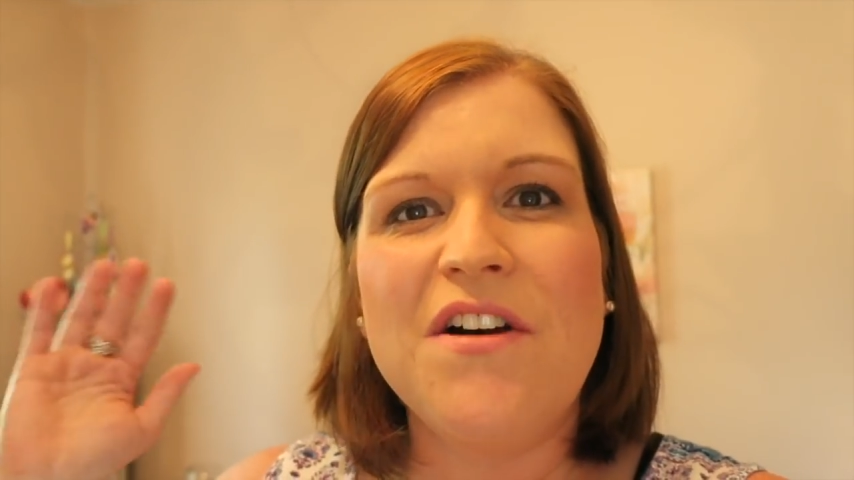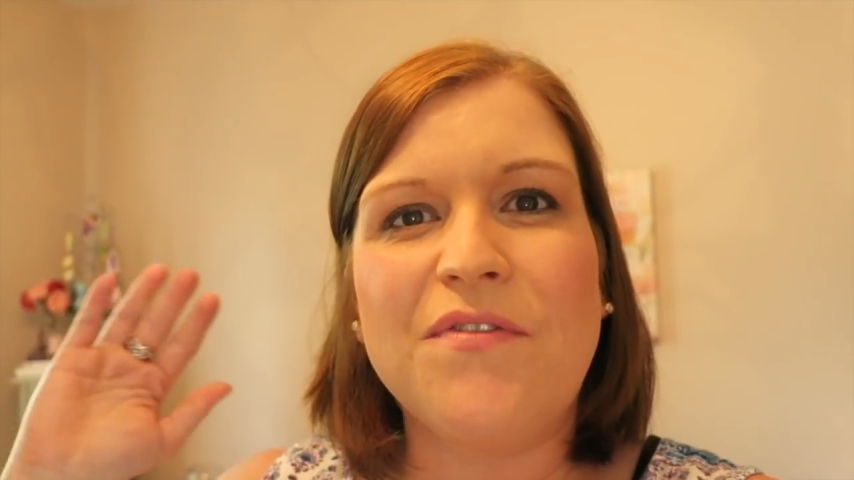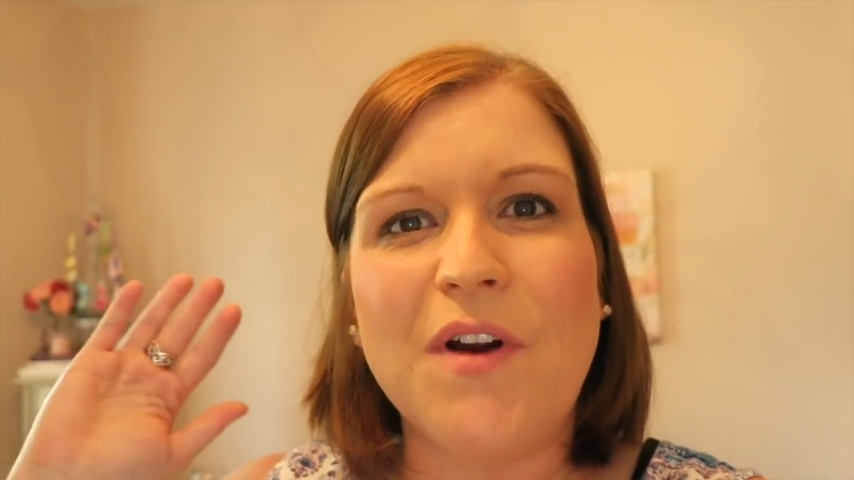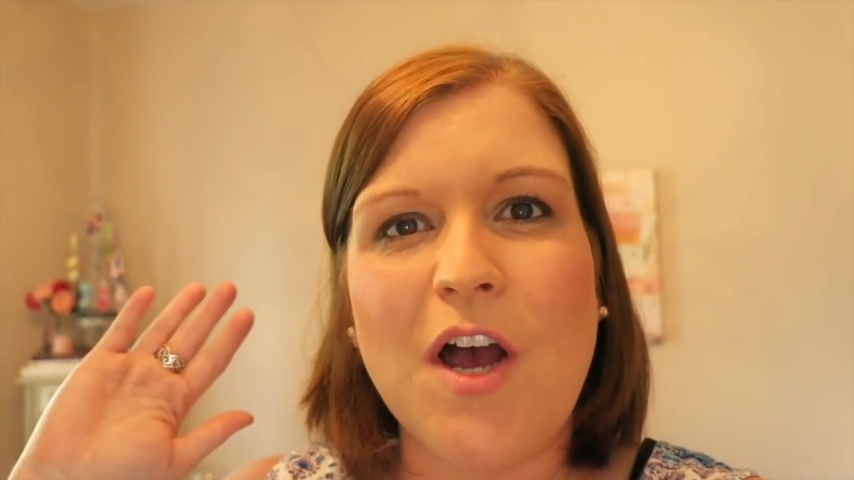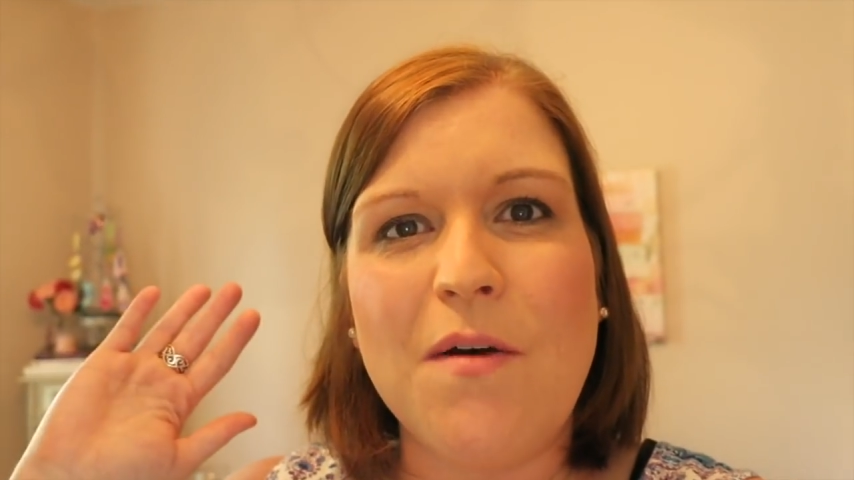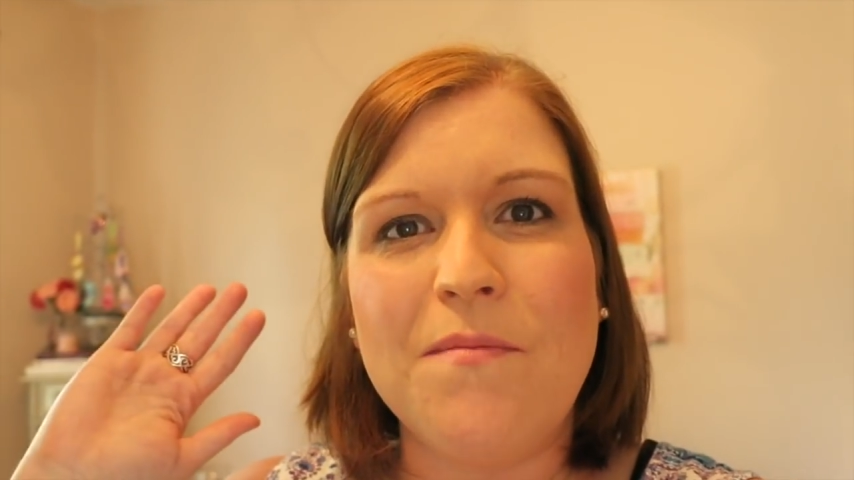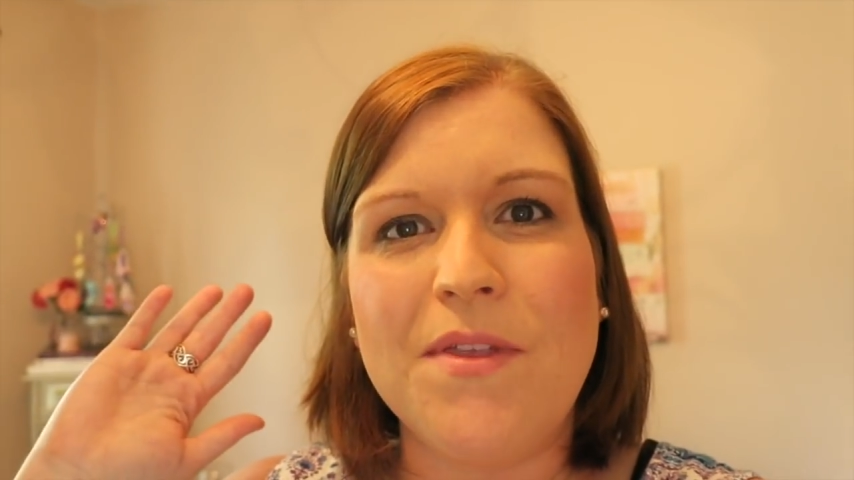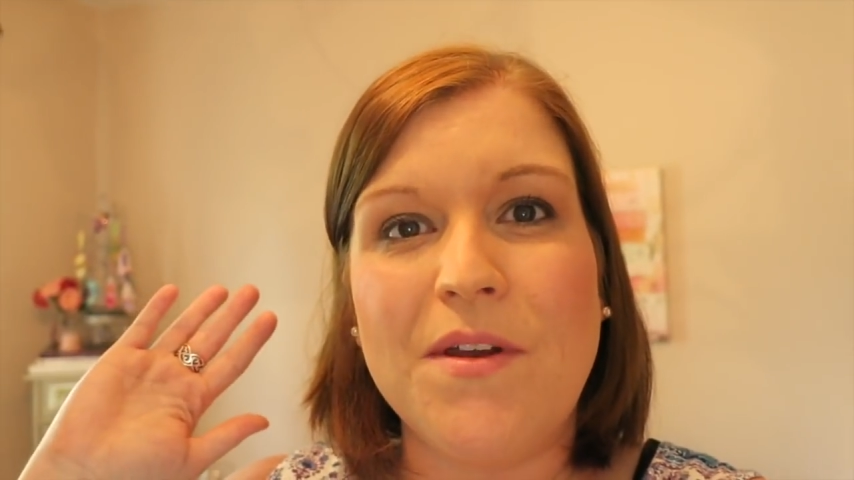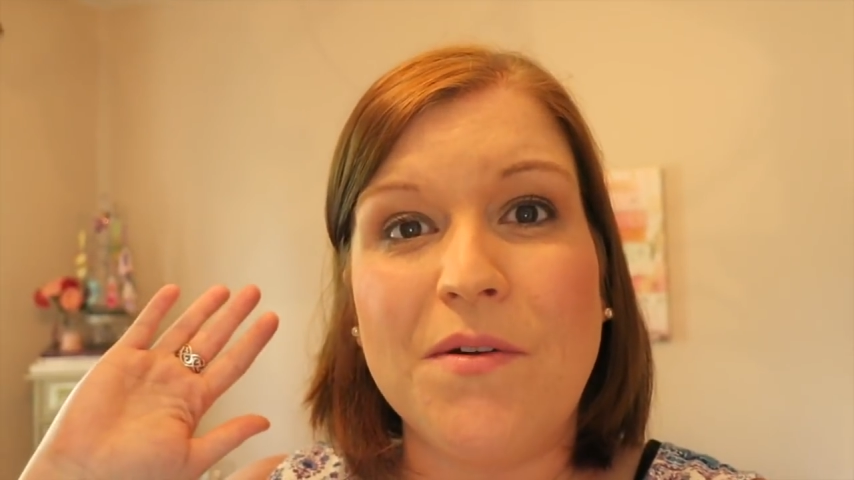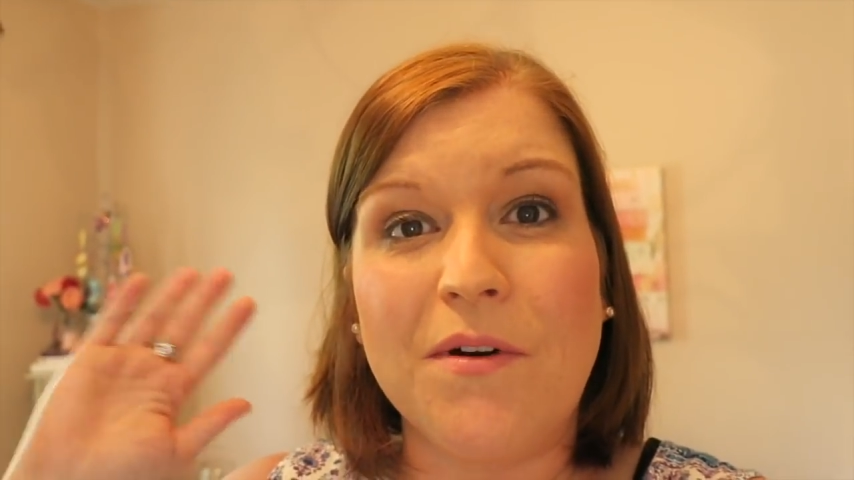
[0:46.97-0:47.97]

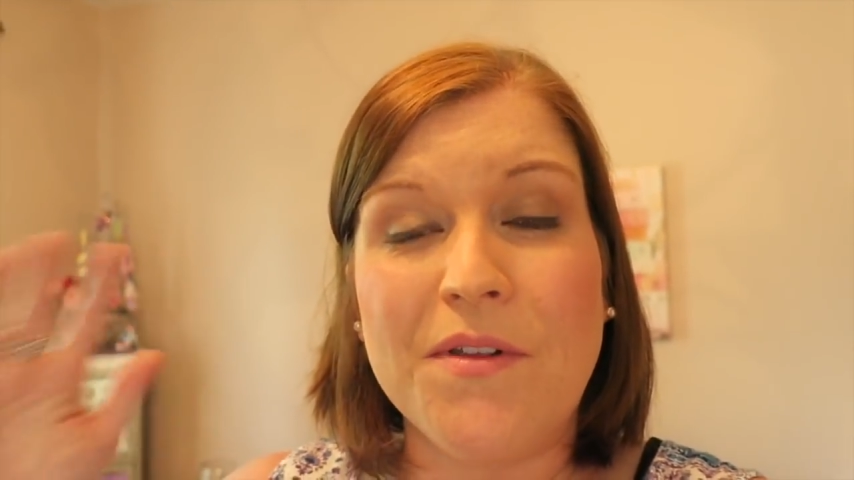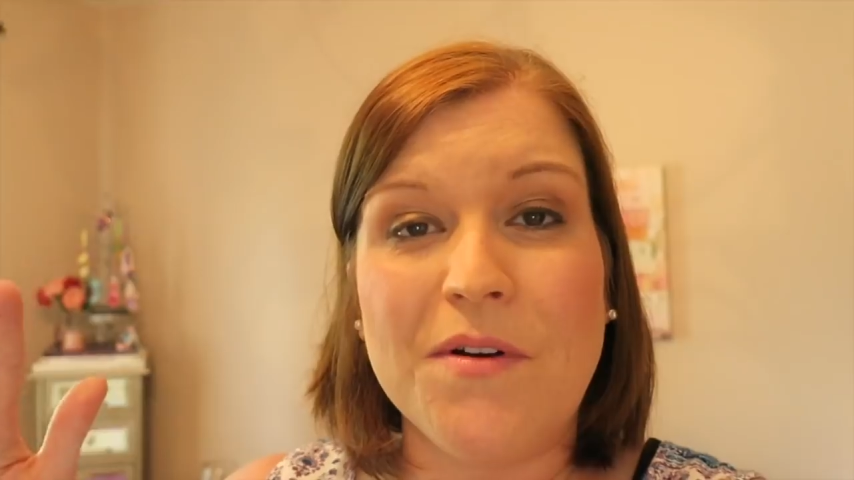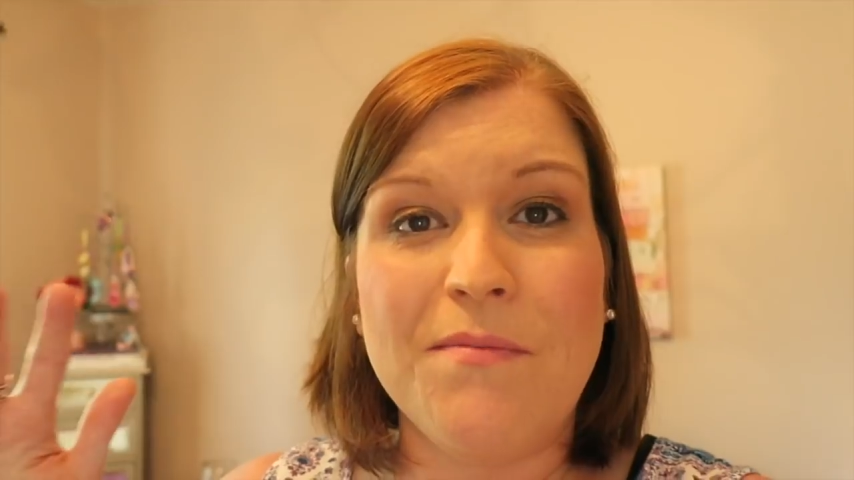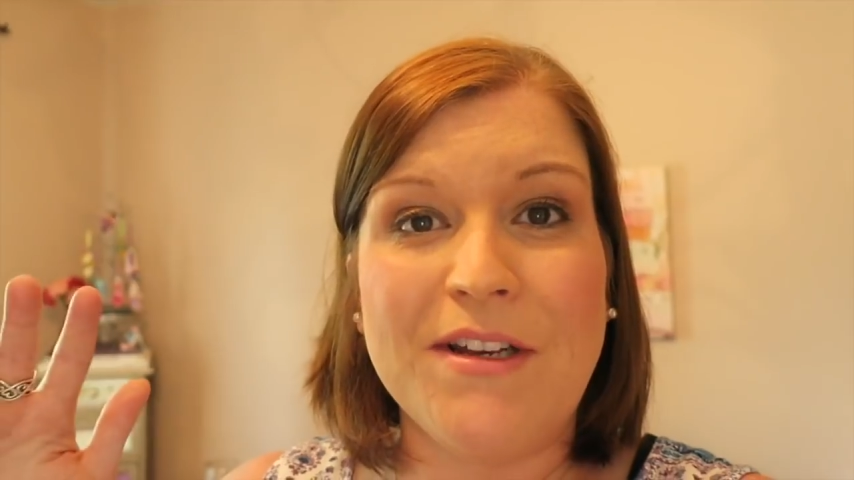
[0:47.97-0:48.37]
from the northern